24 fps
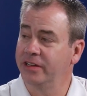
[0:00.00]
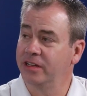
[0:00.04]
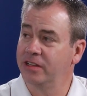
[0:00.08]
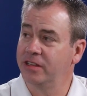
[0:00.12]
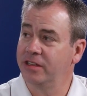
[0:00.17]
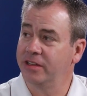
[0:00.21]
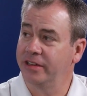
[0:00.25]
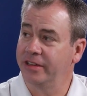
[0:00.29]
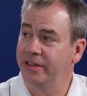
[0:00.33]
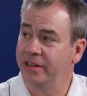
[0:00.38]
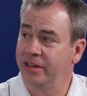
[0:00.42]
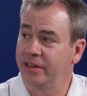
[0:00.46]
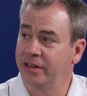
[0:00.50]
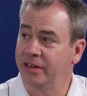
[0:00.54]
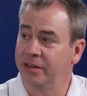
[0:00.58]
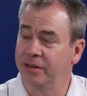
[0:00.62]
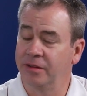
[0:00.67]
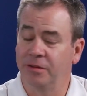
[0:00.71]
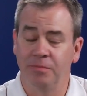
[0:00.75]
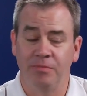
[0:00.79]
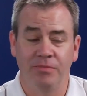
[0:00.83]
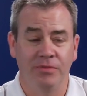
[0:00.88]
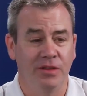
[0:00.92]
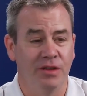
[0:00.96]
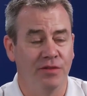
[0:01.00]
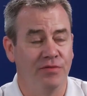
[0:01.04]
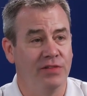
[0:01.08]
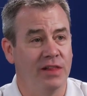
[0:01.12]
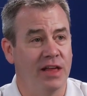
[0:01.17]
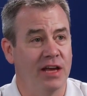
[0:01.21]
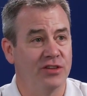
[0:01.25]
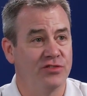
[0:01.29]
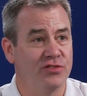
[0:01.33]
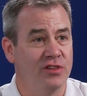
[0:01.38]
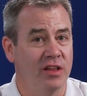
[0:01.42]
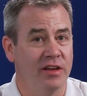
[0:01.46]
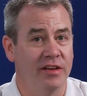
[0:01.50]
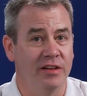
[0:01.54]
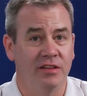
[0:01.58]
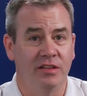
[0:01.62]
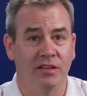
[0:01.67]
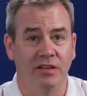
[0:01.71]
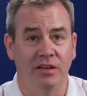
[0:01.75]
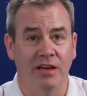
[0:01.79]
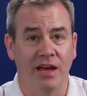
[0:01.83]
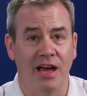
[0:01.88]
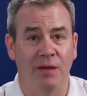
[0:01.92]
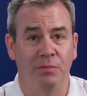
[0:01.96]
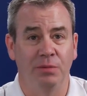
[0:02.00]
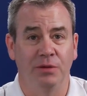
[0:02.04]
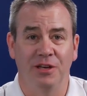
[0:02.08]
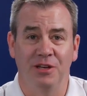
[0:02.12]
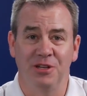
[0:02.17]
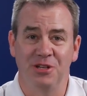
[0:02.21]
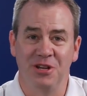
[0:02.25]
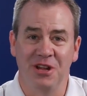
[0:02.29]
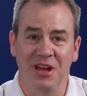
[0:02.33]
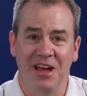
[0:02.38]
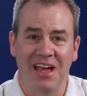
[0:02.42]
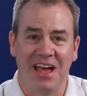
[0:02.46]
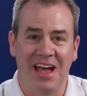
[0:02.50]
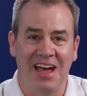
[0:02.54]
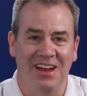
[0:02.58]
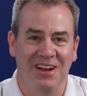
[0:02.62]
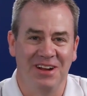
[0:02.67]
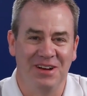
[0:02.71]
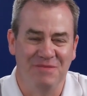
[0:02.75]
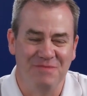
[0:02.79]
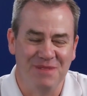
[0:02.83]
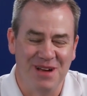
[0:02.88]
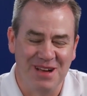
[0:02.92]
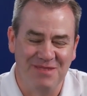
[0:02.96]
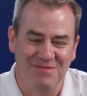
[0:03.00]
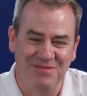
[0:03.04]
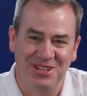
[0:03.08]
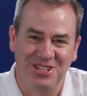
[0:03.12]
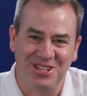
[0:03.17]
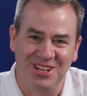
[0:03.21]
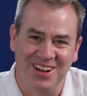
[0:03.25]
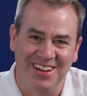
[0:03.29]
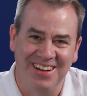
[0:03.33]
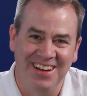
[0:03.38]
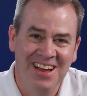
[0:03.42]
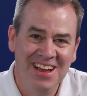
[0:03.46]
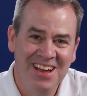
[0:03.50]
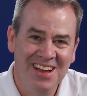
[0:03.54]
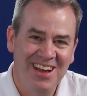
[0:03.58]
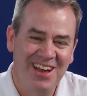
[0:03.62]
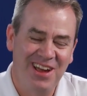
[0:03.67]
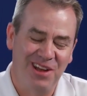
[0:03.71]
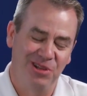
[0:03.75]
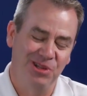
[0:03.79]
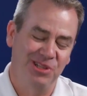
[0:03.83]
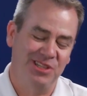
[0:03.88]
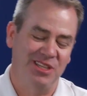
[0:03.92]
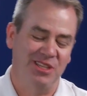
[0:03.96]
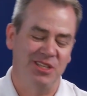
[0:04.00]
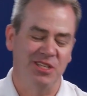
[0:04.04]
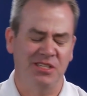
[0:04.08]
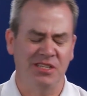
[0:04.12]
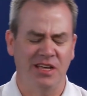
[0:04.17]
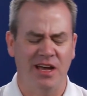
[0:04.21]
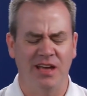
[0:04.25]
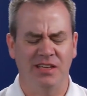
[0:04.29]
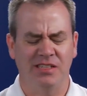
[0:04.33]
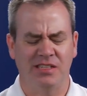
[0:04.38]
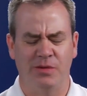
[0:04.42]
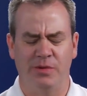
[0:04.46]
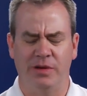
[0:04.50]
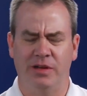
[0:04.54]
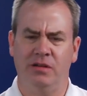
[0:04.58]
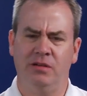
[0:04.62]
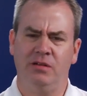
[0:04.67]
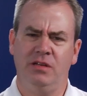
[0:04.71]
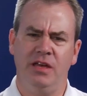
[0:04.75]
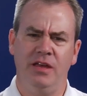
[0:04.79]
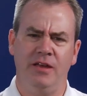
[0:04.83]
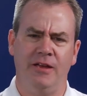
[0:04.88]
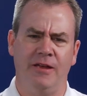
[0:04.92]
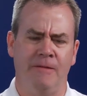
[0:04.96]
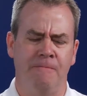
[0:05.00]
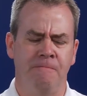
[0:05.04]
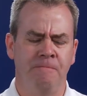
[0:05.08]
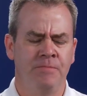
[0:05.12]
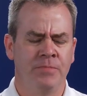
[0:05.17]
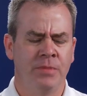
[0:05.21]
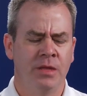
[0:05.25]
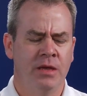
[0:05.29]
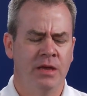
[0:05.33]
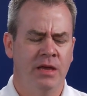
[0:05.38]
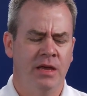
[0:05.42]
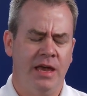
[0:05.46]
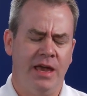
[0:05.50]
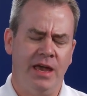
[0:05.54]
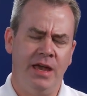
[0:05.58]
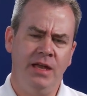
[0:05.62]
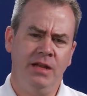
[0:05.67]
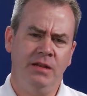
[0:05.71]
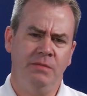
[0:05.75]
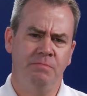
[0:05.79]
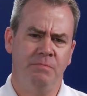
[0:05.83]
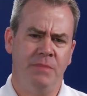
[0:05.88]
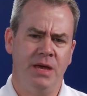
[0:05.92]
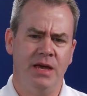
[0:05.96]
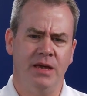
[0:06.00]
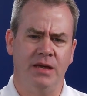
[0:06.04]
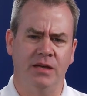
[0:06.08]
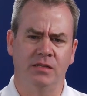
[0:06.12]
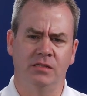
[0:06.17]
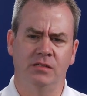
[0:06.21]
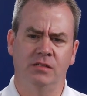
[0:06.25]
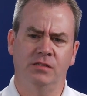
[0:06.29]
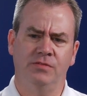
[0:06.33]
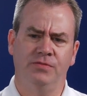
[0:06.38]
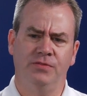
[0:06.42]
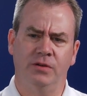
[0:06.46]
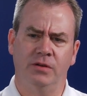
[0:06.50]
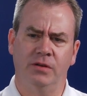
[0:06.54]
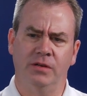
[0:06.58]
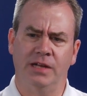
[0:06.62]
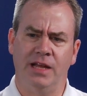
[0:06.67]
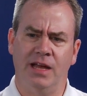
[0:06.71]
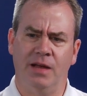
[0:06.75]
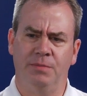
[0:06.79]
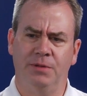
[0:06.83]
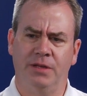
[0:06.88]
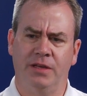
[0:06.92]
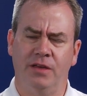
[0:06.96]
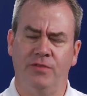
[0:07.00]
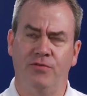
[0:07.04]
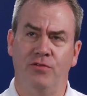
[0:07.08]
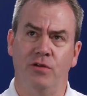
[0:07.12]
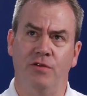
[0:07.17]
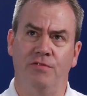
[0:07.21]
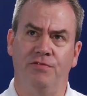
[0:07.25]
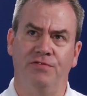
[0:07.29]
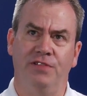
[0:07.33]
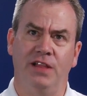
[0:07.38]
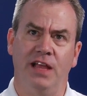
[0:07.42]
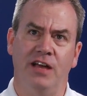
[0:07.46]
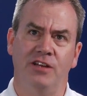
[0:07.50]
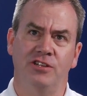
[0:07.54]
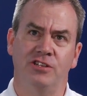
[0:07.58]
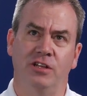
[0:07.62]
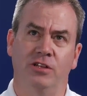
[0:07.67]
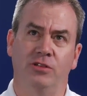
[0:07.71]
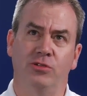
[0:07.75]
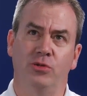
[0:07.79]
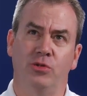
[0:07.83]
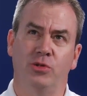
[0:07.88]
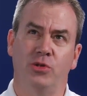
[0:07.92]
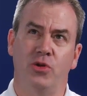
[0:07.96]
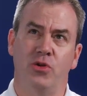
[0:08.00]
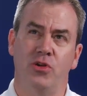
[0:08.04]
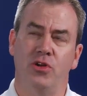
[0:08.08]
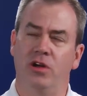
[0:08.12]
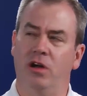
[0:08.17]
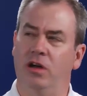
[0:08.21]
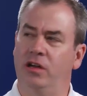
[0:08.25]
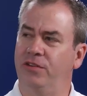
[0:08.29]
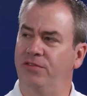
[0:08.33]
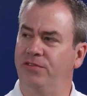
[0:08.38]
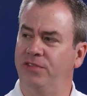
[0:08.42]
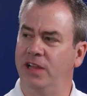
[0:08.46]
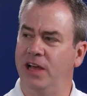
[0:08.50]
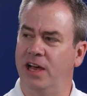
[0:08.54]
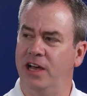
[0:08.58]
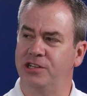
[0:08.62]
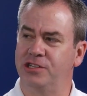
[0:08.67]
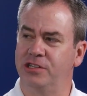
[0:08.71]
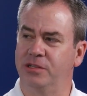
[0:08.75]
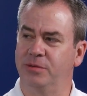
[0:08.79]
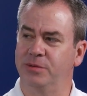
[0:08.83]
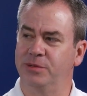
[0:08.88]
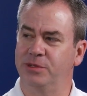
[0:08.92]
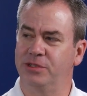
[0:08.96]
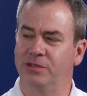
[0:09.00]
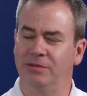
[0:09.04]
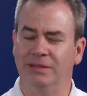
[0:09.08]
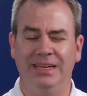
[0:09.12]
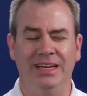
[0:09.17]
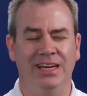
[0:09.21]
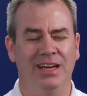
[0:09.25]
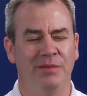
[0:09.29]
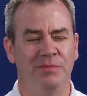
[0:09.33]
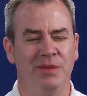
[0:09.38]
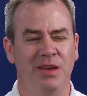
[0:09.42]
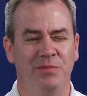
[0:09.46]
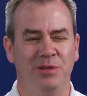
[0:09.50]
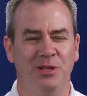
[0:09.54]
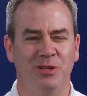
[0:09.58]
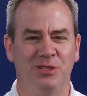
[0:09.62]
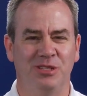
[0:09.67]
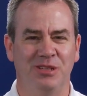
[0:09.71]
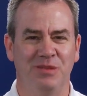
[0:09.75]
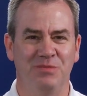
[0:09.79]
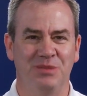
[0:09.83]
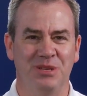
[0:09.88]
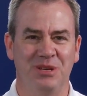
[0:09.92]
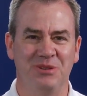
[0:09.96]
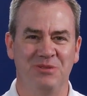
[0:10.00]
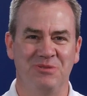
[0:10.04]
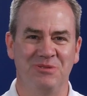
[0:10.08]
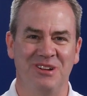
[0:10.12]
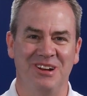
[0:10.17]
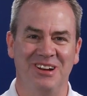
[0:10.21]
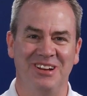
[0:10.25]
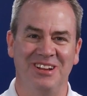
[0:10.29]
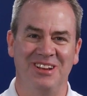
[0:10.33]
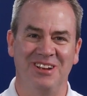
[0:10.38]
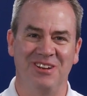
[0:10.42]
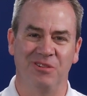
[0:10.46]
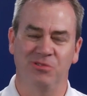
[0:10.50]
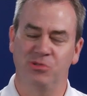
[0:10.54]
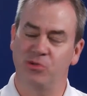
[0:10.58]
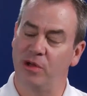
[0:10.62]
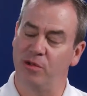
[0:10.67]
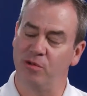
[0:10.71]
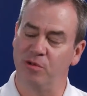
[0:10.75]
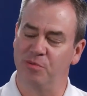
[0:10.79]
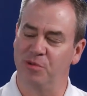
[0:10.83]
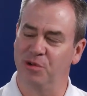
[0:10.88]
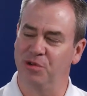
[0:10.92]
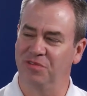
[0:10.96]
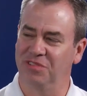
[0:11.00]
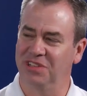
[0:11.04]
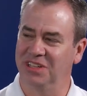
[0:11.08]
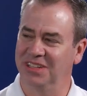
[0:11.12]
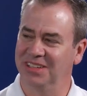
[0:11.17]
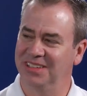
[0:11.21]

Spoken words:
the flashlight application I had on my machine. I looked at the size and I went, okay, 8 megs for a flashlight, to turn on a flash. I'm like, maybe there's something going on here, so I removed it.